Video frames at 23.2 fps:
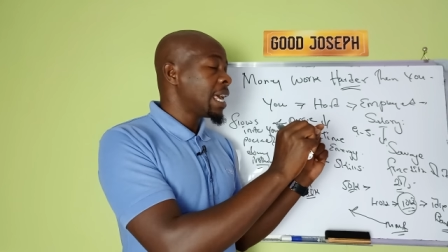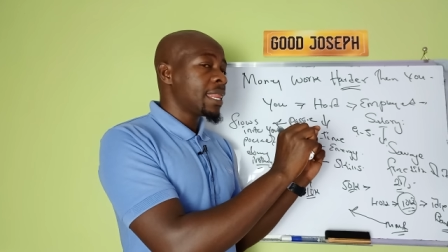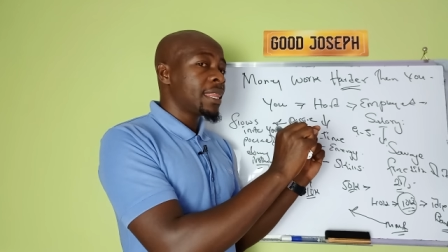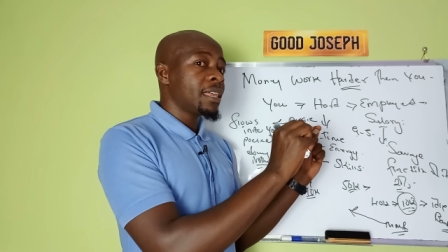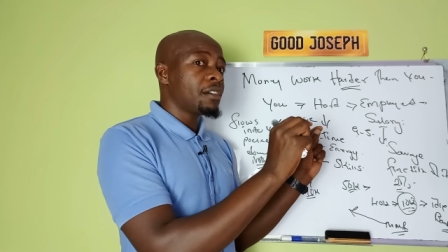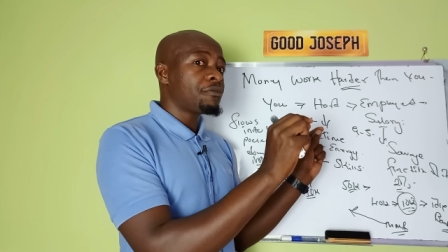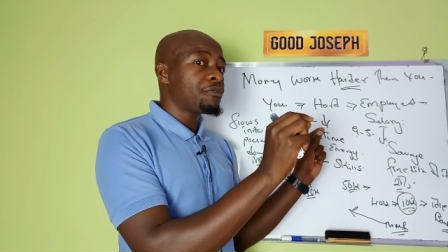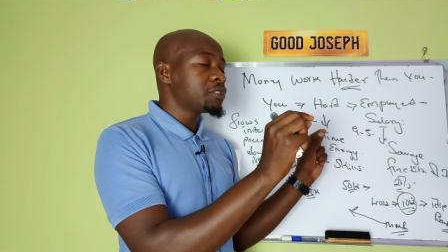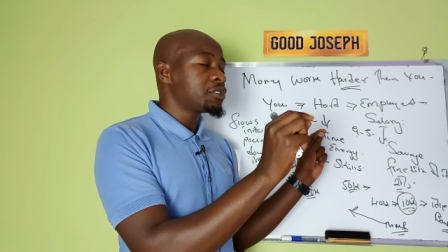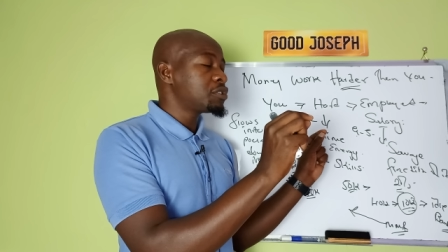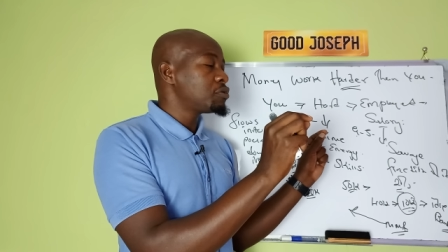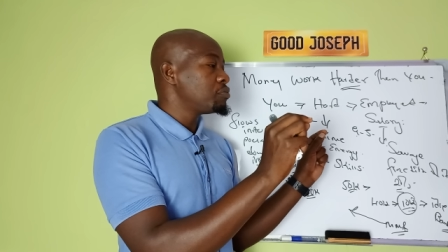
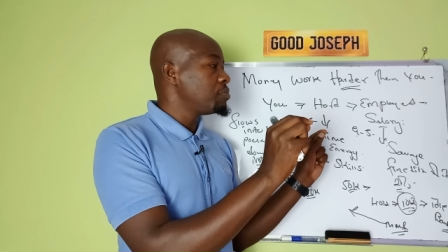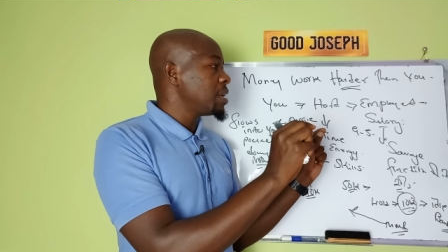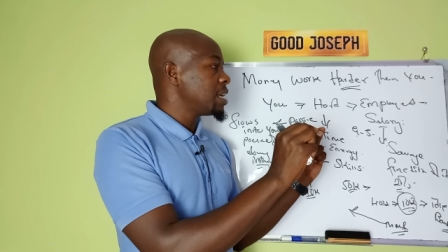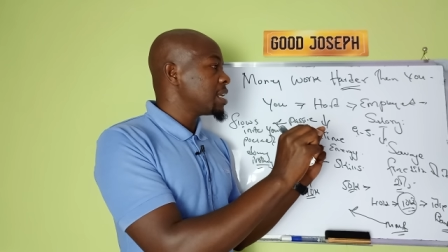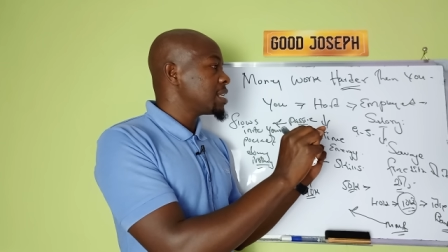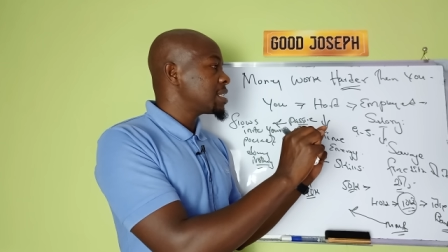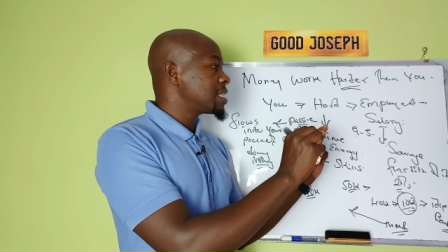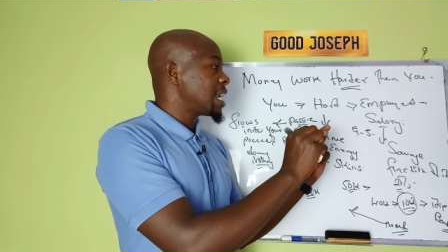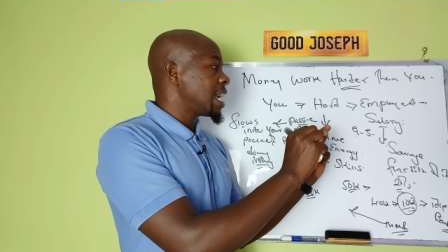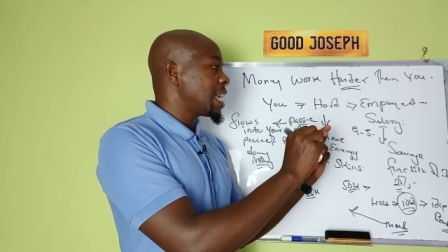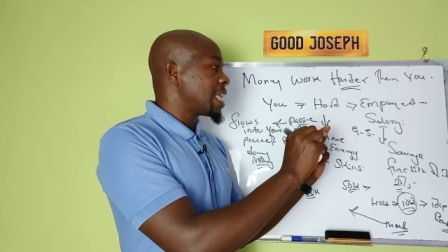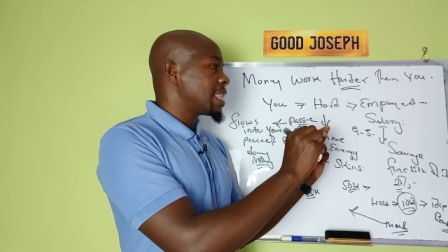Therefore, it
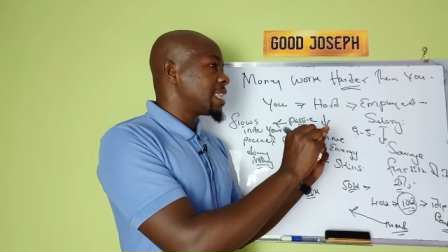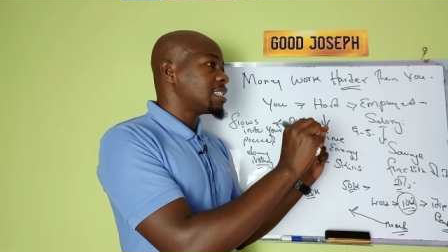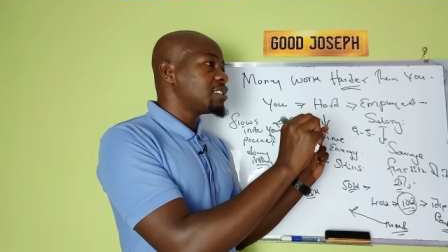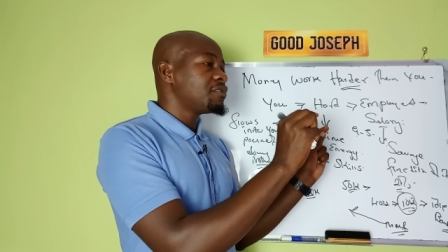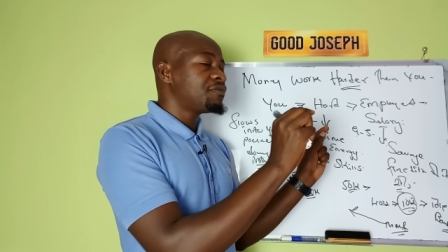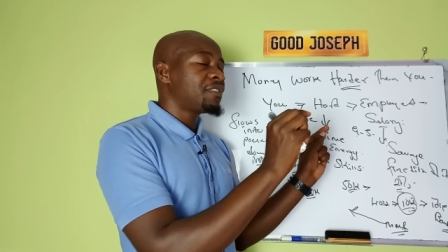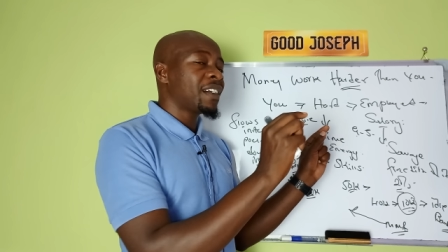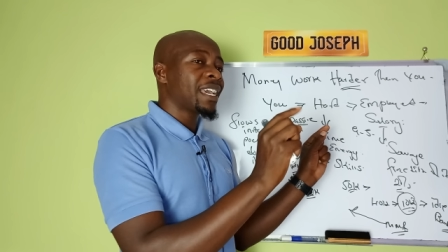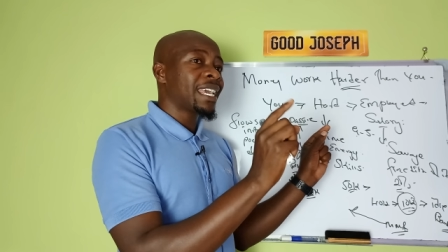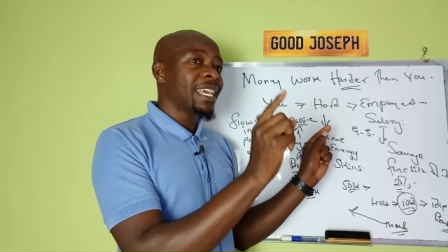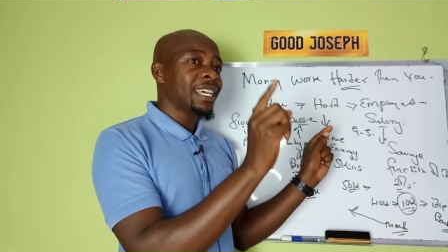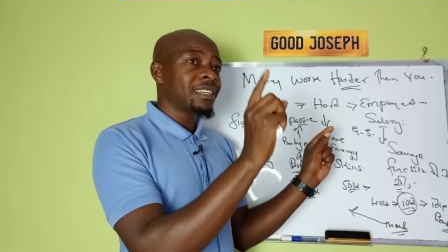means that
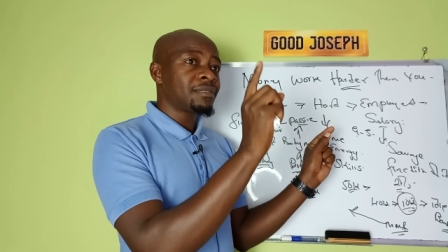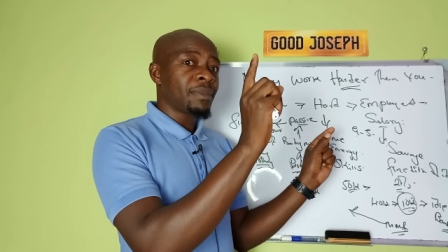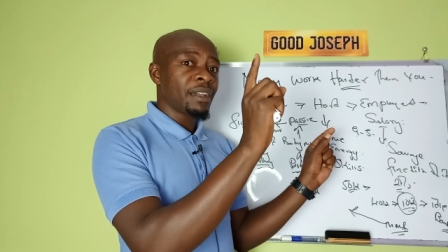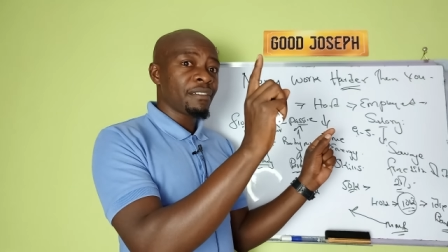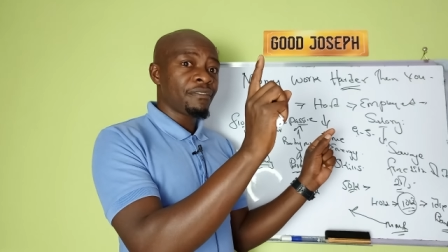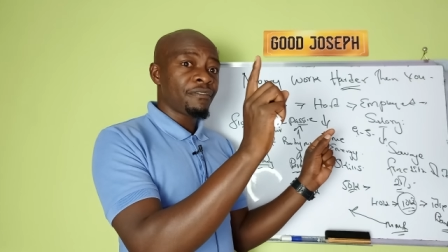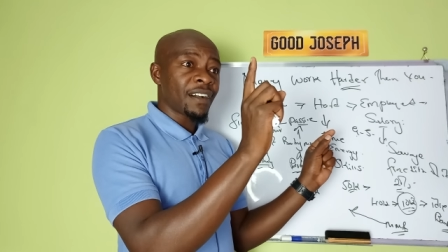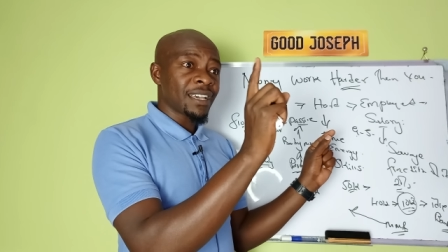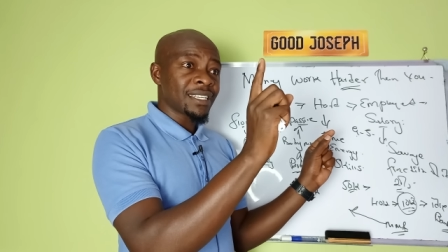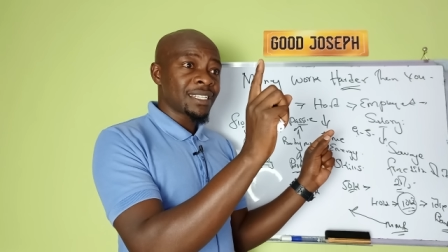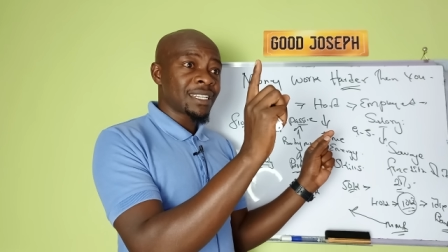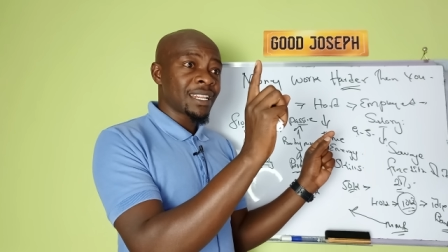if I get my
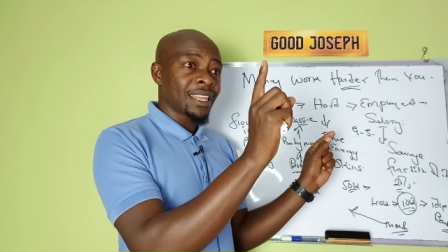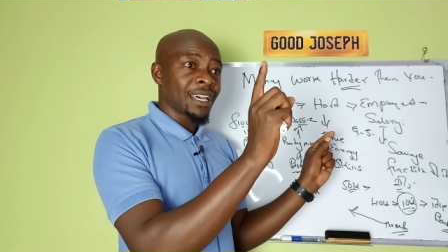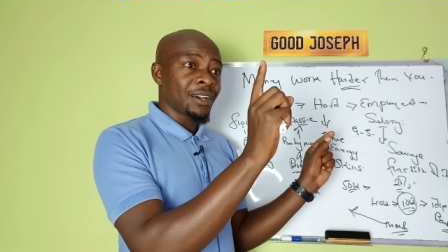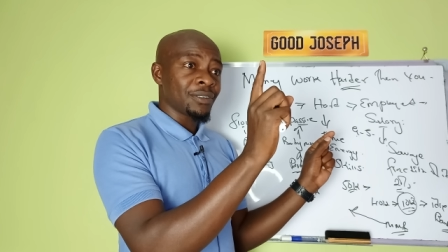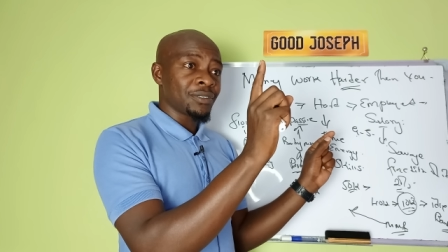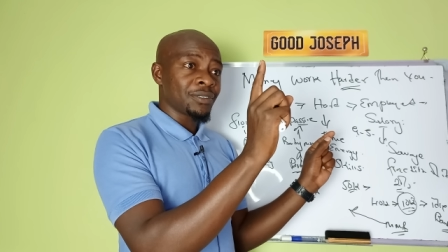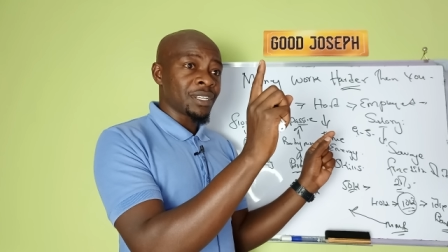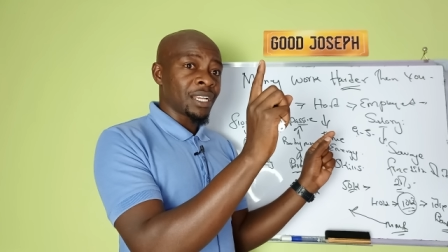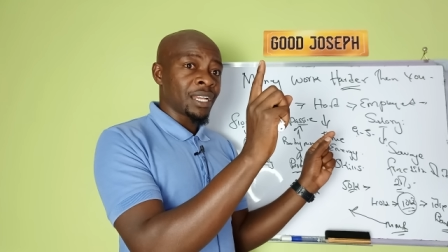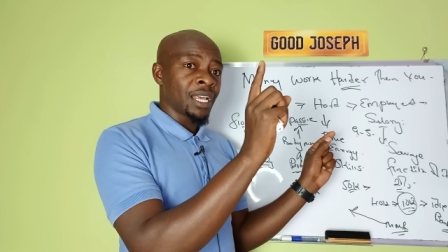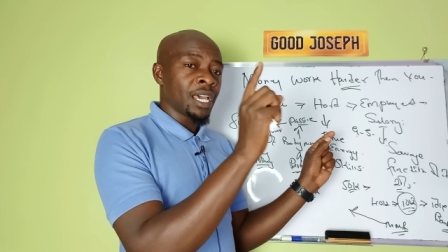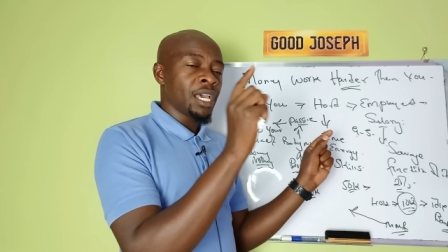first
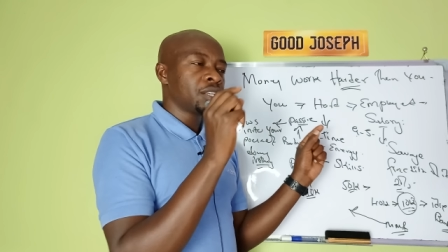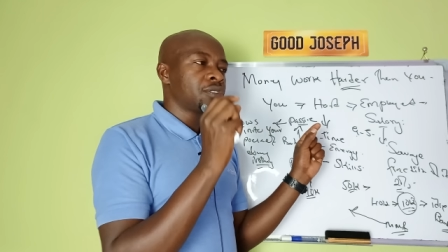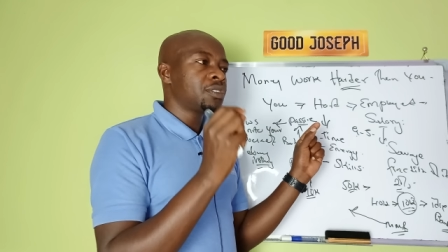1,000,